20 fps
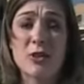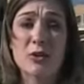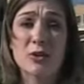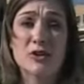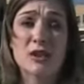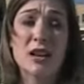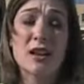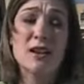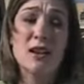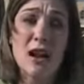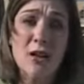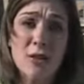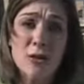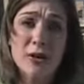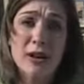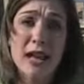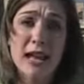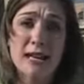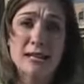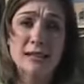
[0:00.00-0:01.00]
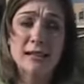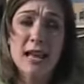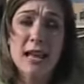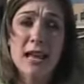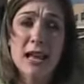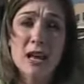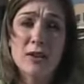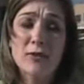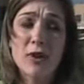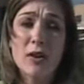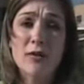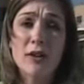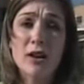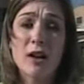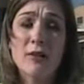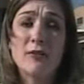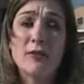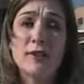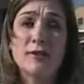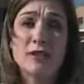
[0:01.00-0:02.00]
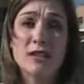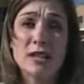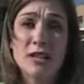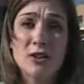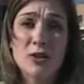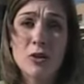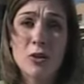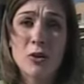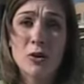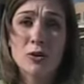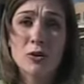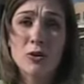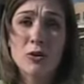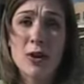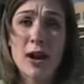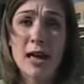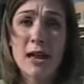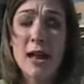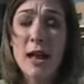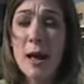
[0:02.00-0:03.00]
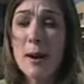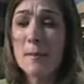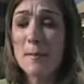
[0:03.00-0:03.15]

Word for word: There was another case involving a 15-year-old who had